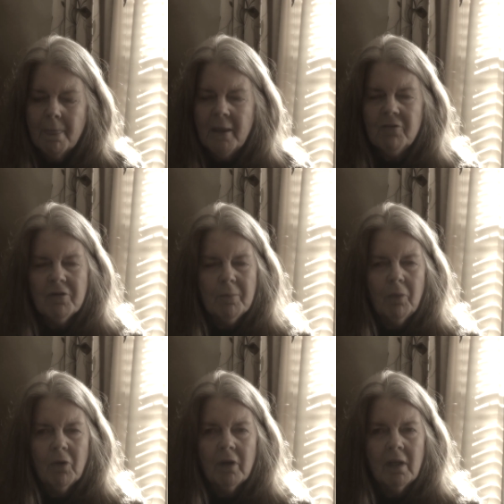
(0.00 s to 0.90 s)
This
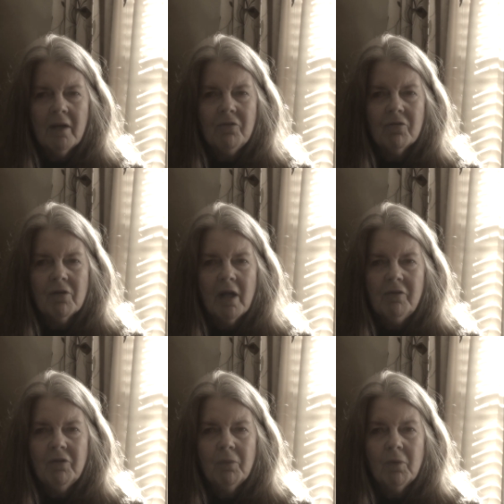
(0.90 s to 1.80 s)
important
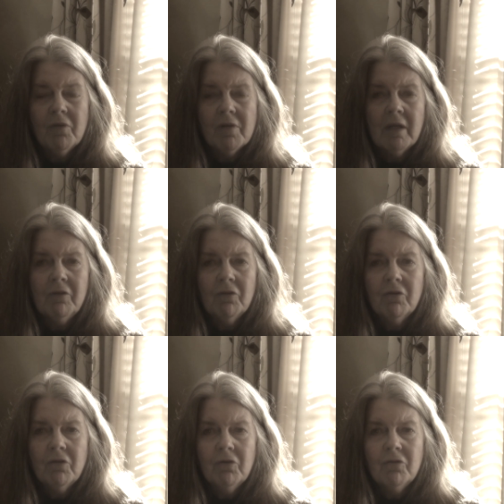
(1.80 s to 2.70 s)
legislation was
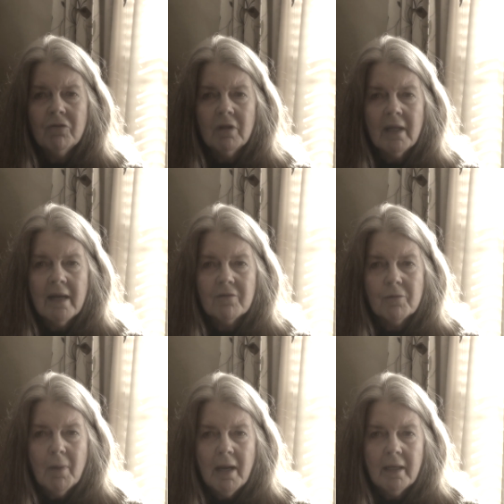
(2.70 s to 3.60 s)
introduced
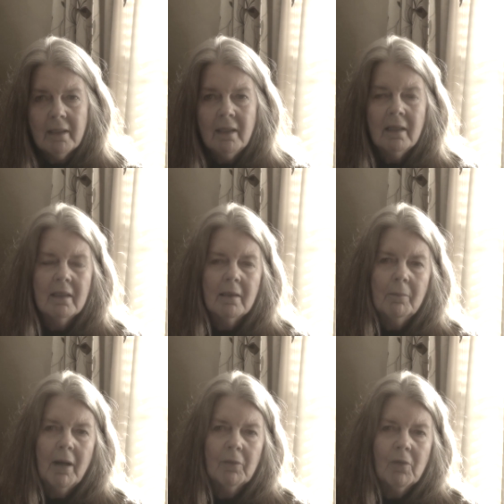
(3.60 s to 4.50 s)
last May
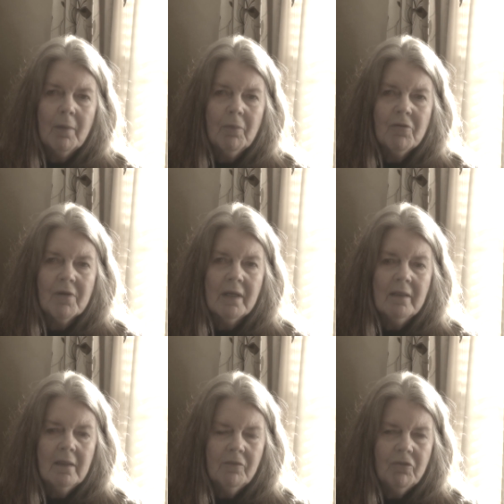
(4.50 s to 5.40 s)
by
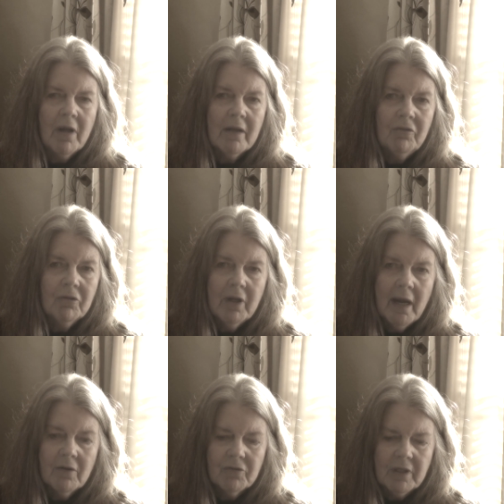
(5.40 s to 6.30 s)
Representative Jan
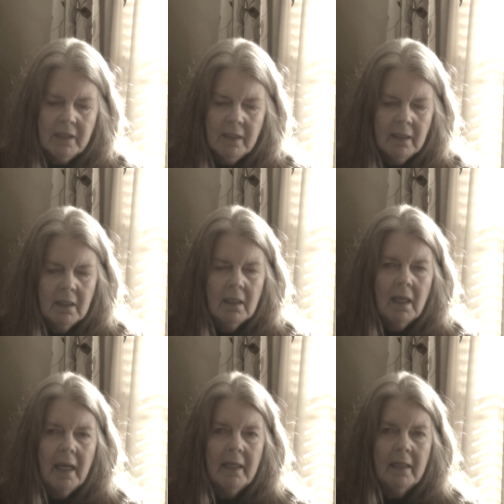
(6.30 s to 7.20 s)

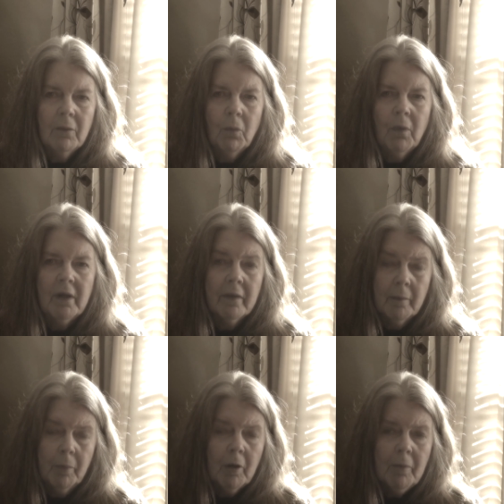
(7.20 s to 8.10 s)
Schakowsky, and
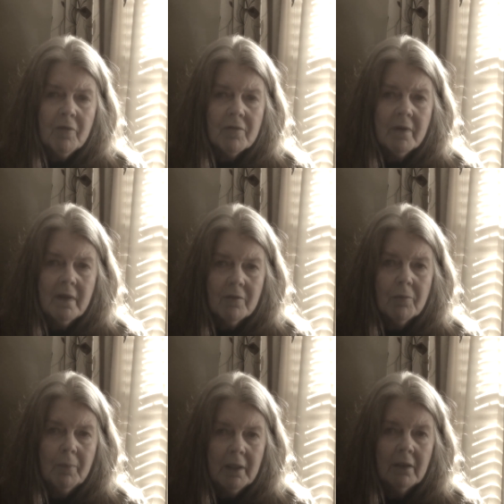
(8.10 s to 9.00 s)
the purpose of
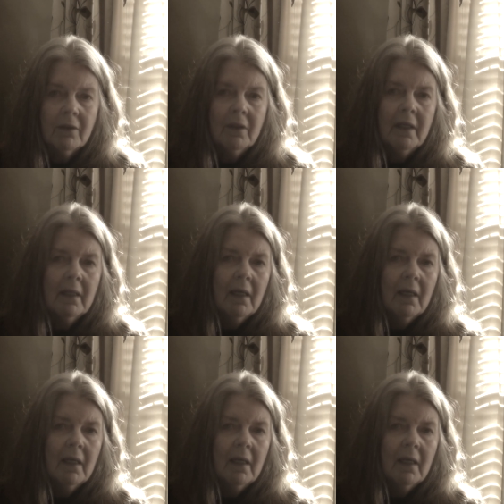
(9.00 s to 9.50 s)
this bill